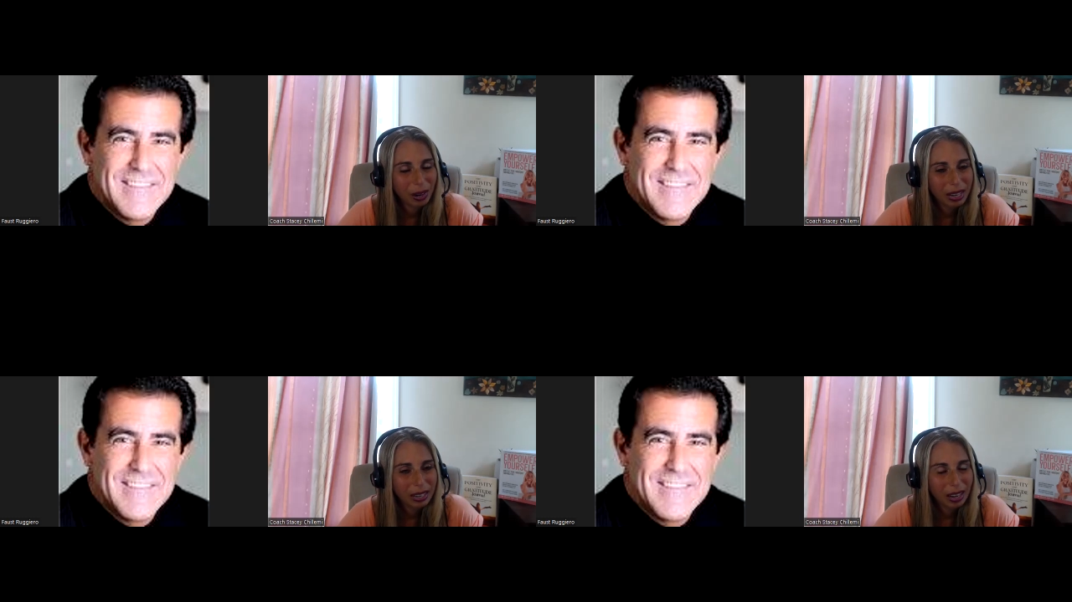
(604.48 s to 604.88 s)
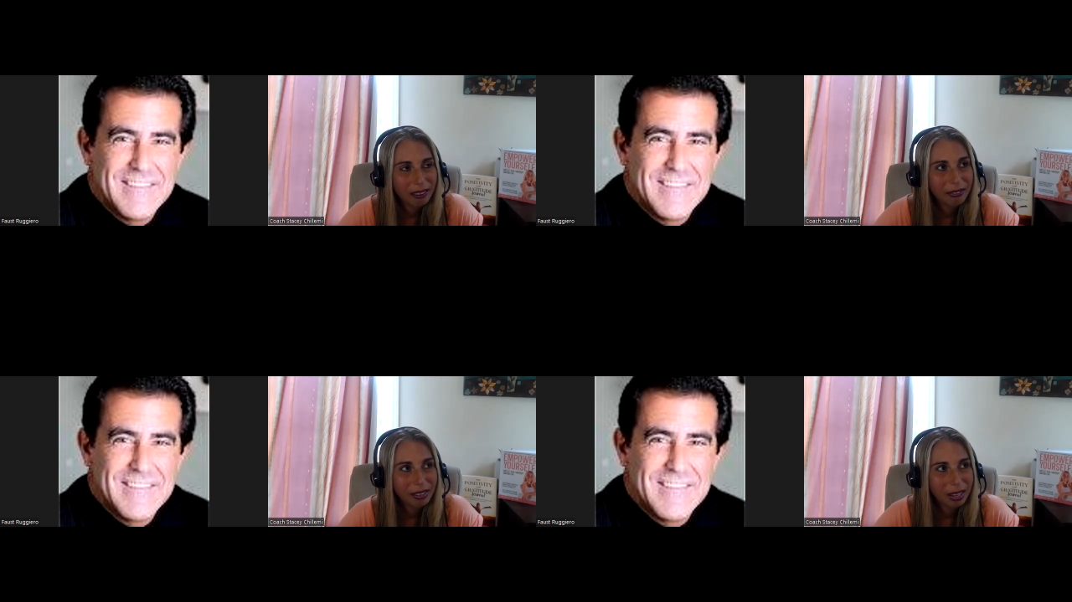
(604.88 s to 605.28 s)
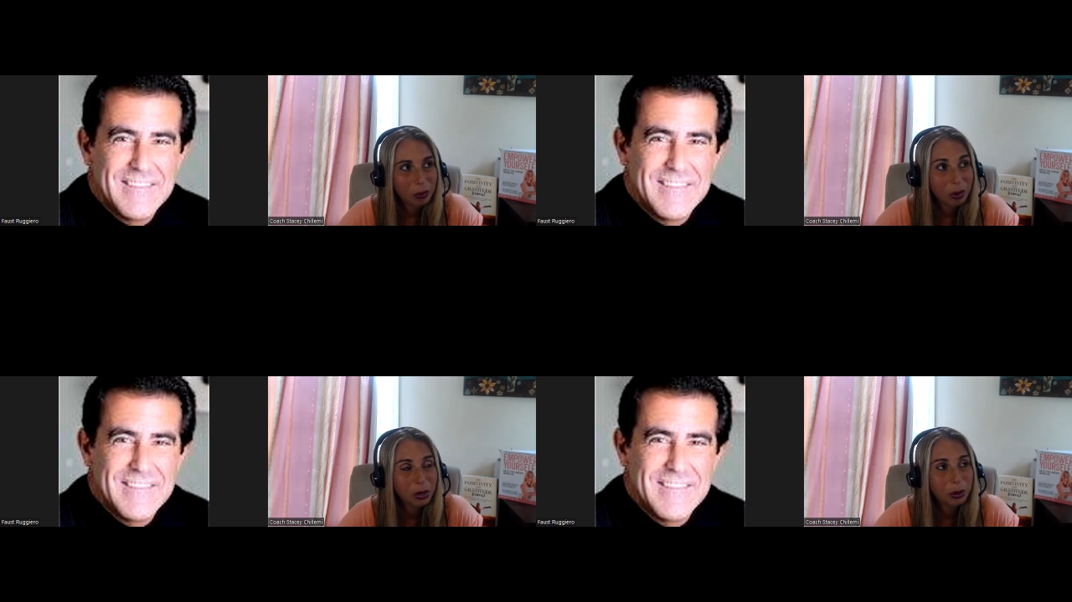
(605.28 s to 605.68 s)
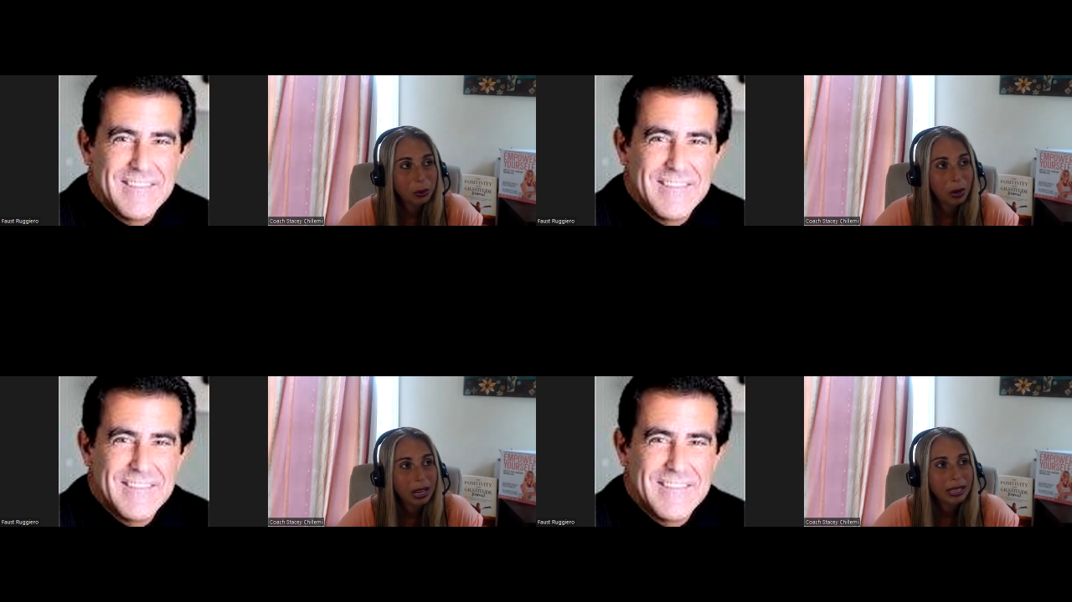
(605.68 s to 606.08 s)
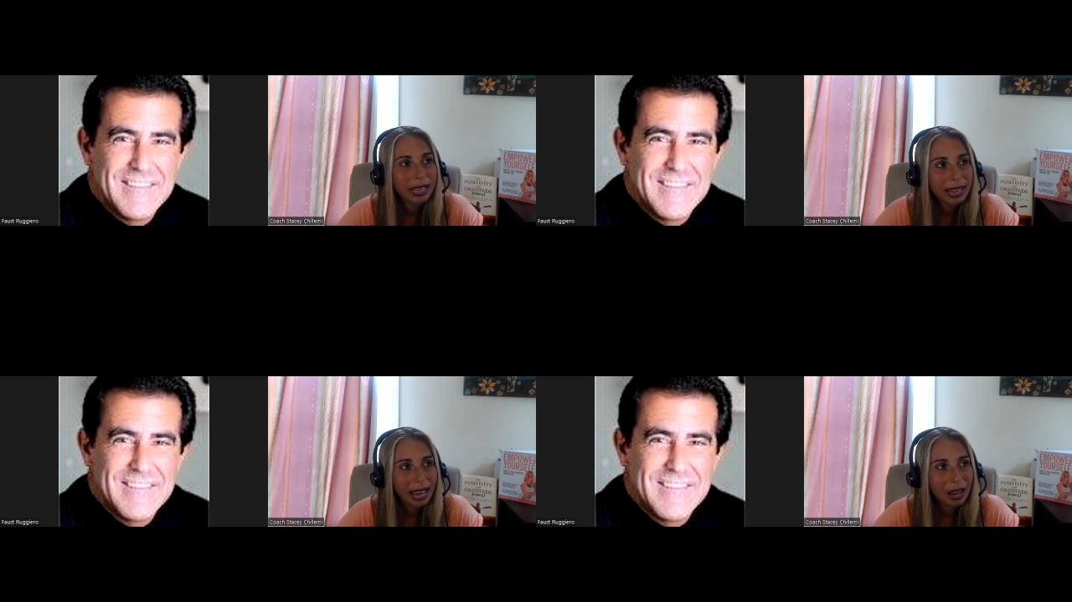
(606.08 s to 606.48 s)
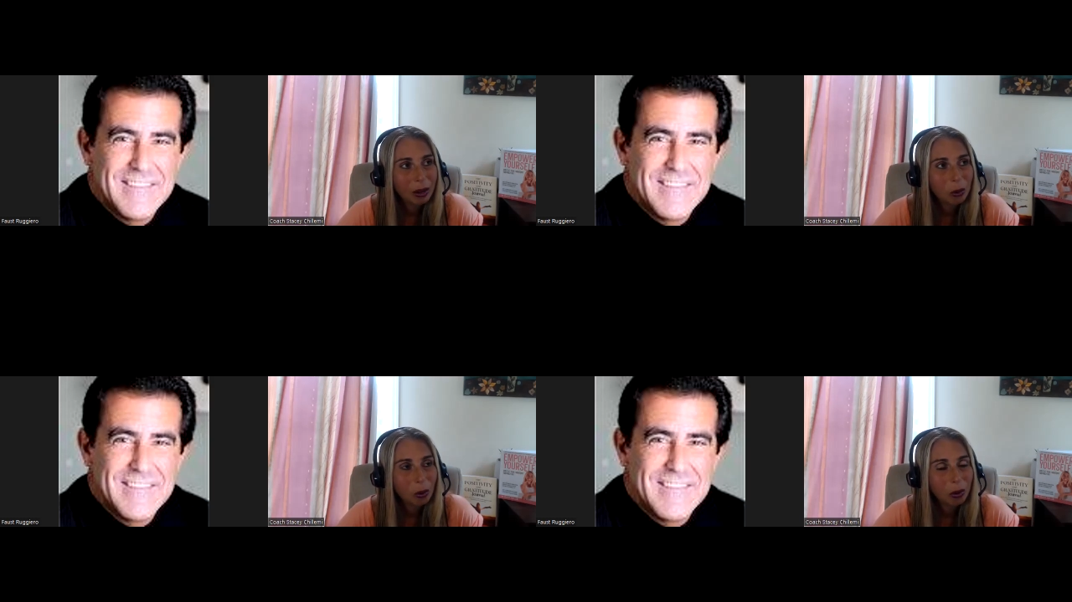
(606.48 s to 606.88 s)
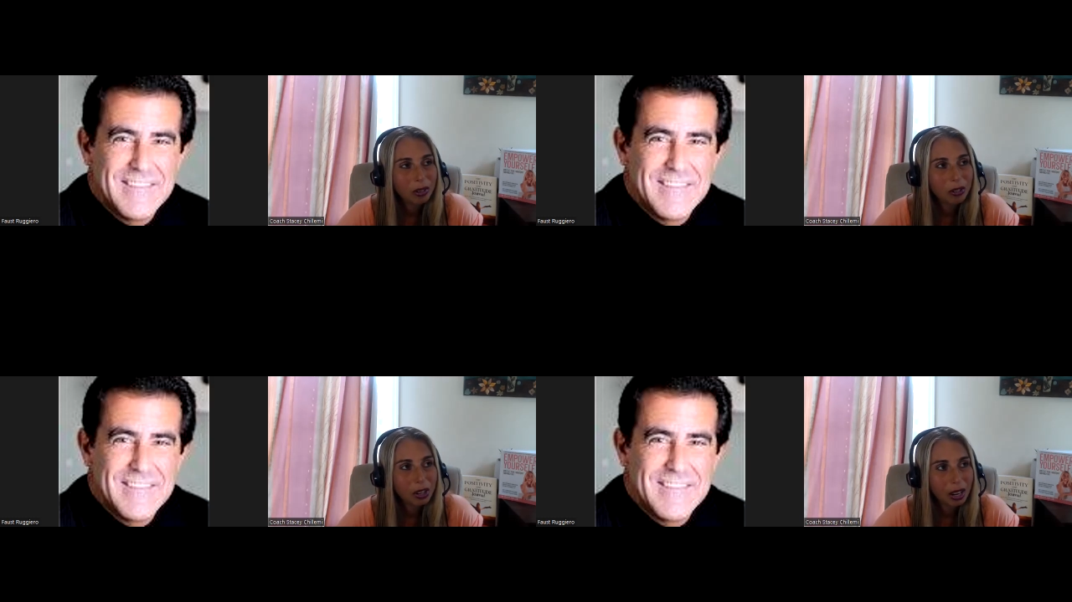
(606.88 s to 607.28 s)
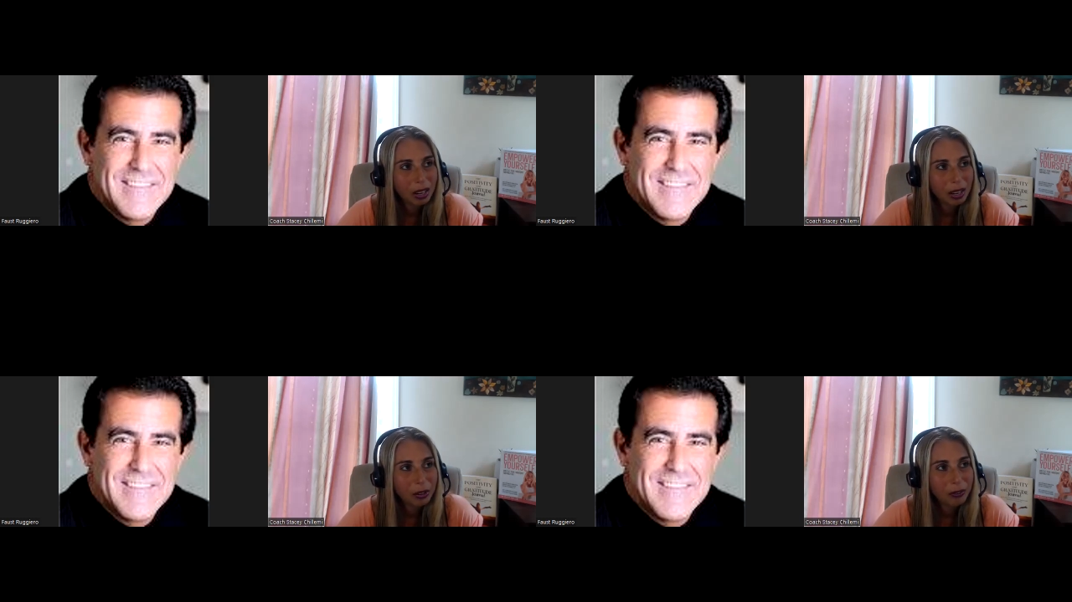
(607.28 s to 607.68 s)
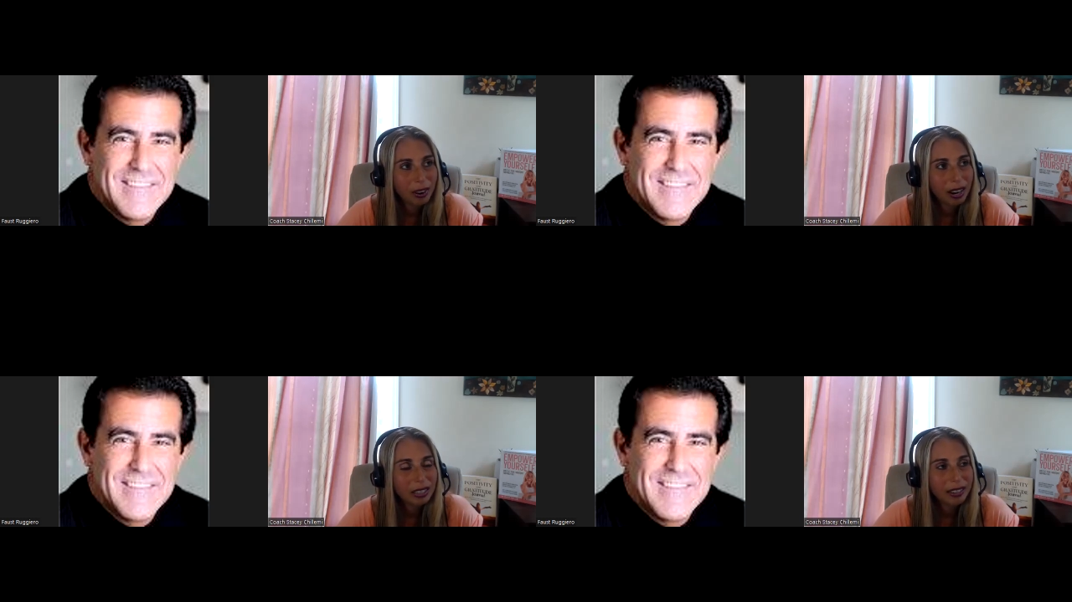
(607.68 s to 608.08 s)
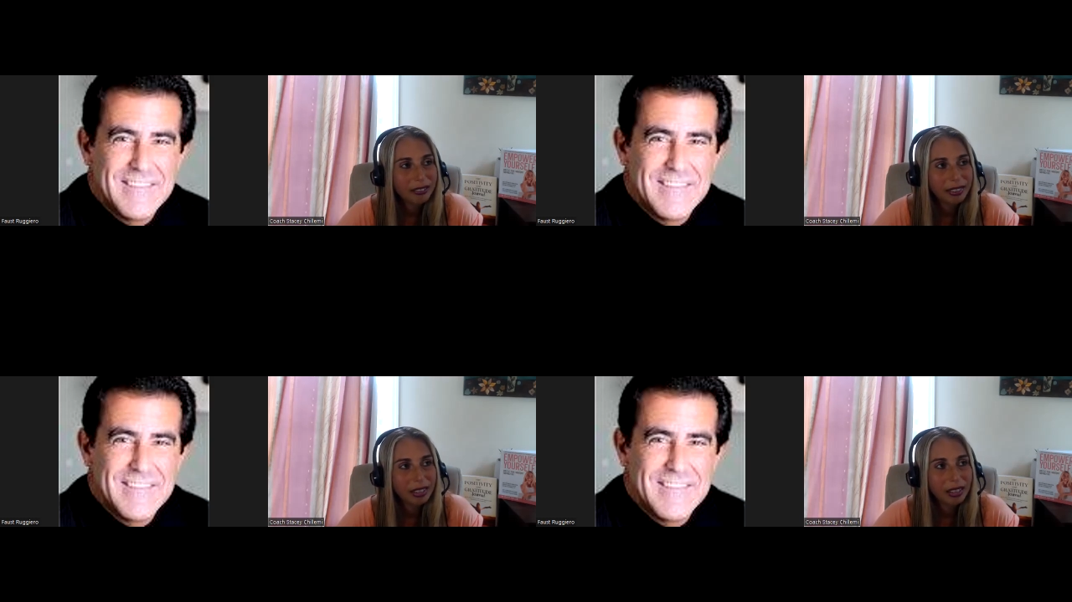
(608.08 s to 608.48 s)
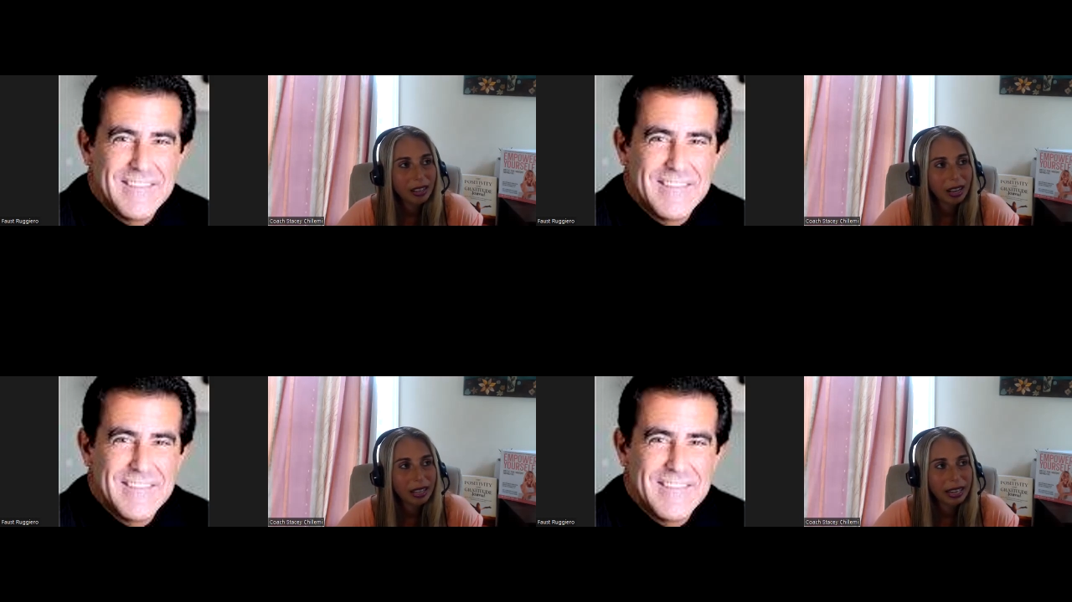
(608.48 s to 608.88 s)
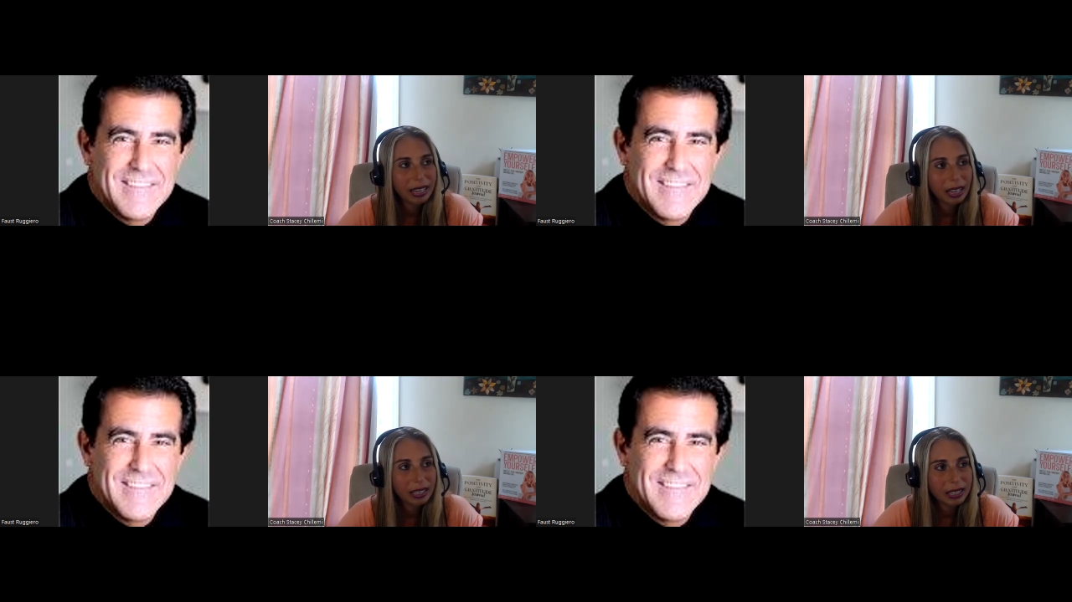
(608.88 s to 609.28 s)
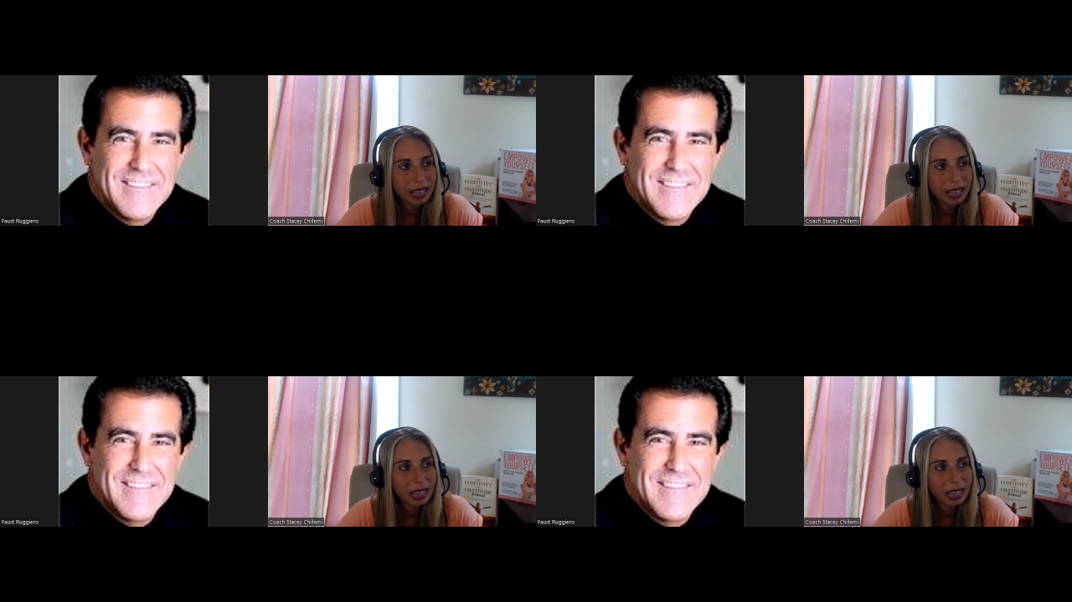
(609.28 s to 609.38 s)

Speaker 1: Right. I feel like when you take out all the junk, you finally feel like a